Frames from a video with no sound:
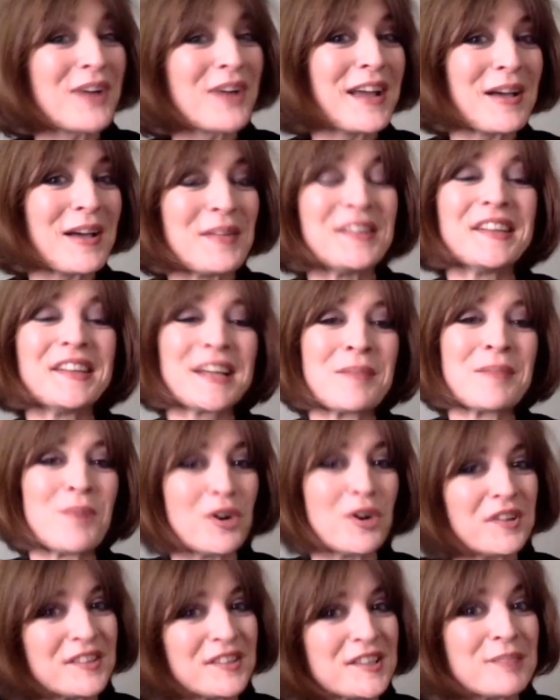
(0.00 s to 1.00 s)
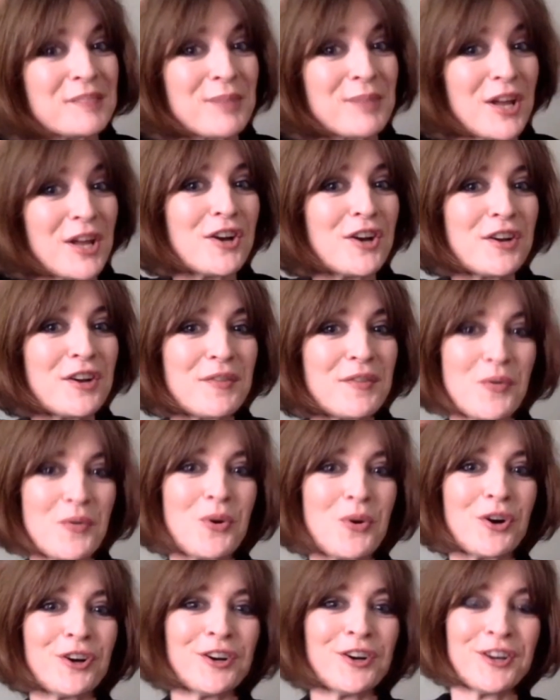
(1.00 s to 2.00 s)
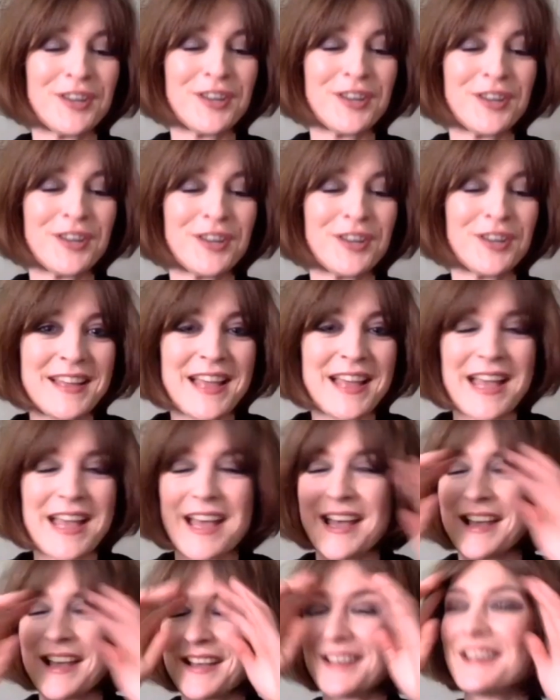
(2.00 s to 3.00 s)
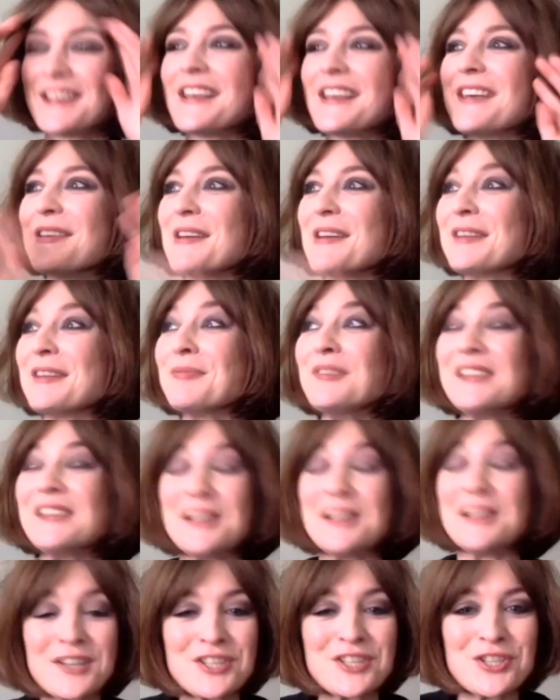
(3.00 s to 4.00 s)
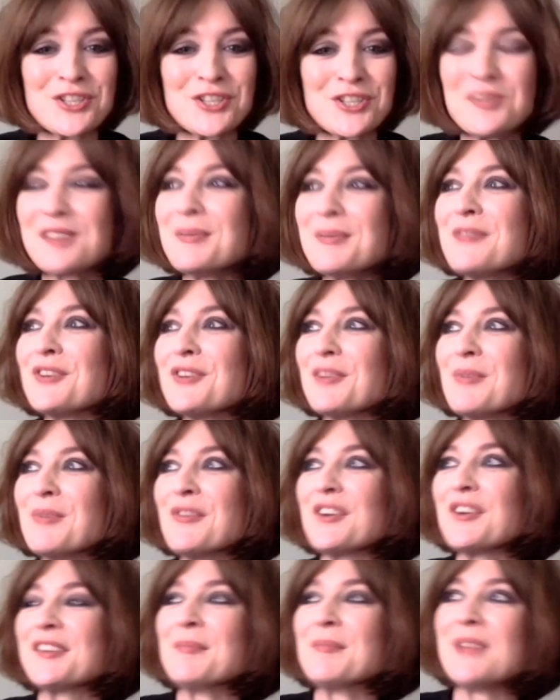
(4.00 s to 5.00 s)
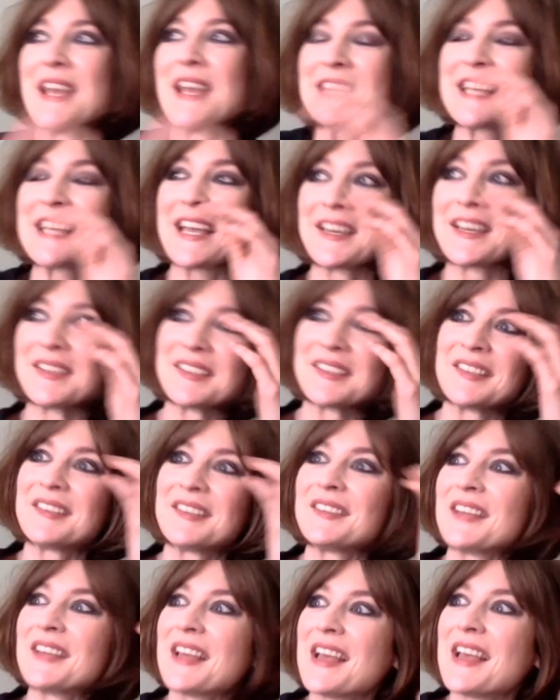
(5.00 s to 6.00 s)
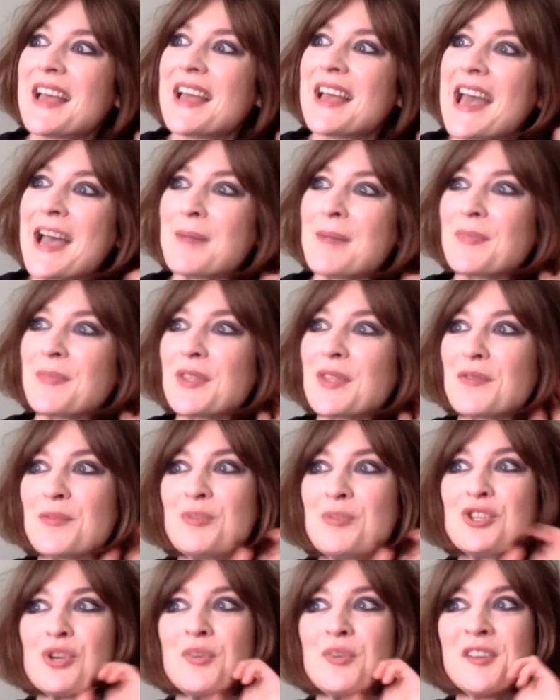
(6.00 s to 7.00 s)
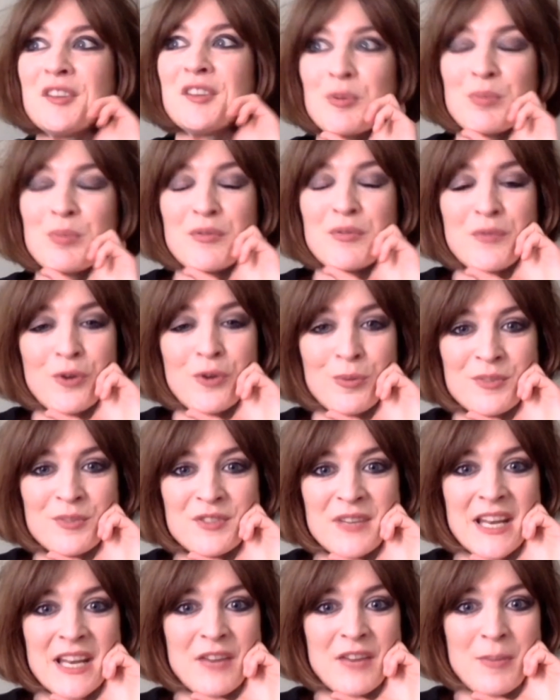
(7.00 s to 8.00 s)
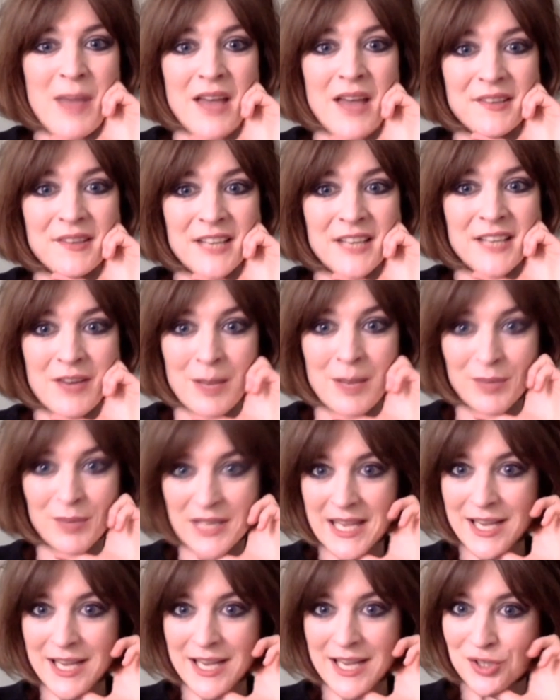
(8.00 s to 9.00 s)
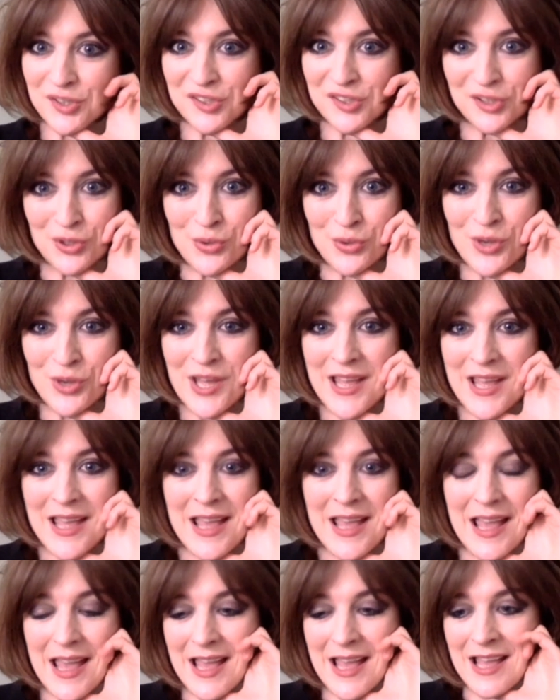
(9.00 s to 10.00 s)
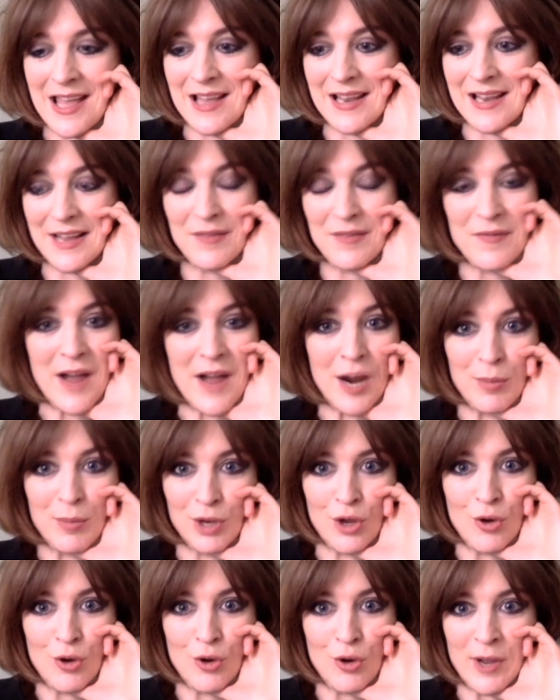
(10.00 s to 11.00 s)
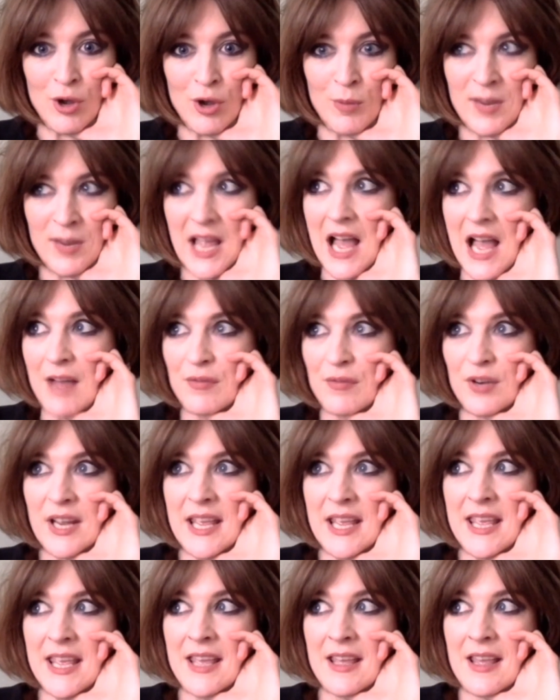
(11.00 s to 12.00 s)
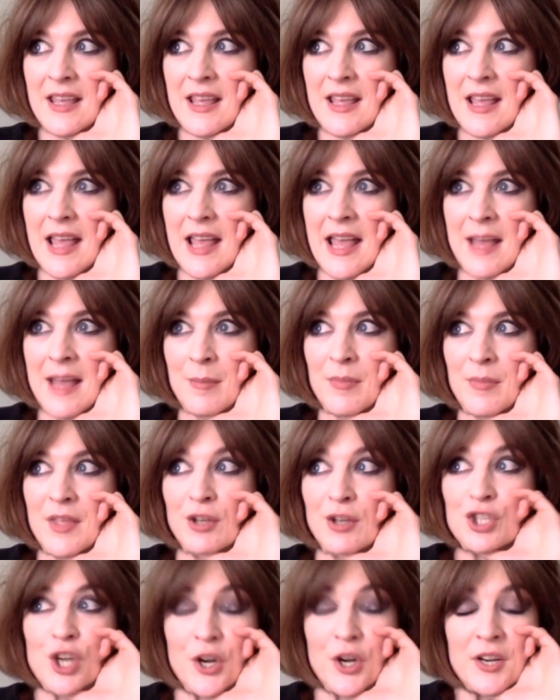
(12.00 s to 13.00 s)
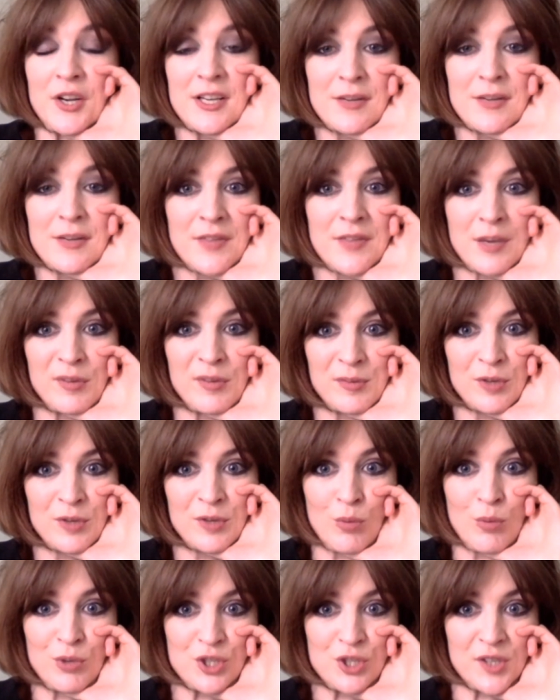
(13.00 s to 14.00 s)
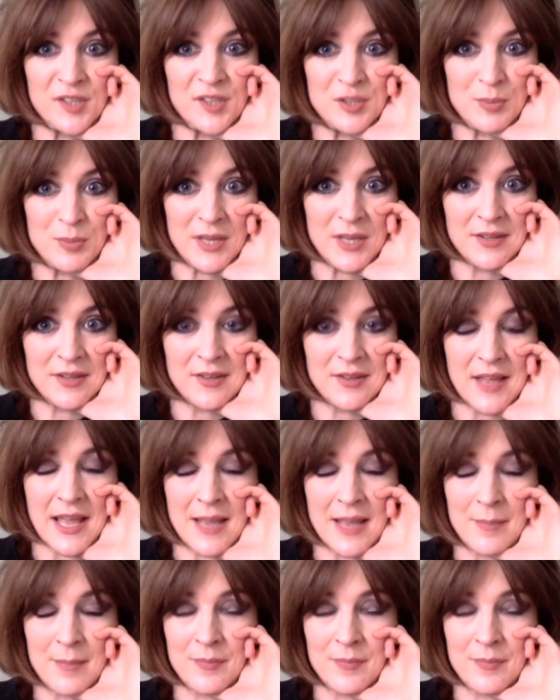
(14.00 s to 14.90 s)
right. This is like a merciless plug for, I suppose, lyric shows. We've got some play texts from shows that were performed kind of the past couple of years. So, like Far Below by Owen McCafferty, The Alternative, that was co-produced with